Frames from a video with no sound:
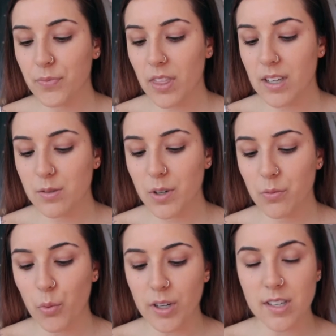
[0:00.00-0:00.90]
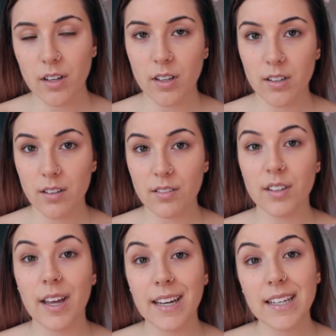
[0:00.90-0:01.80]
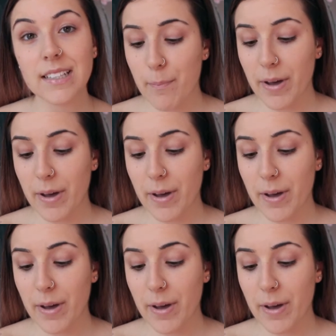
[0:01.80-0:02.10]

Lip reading: This one was a little light,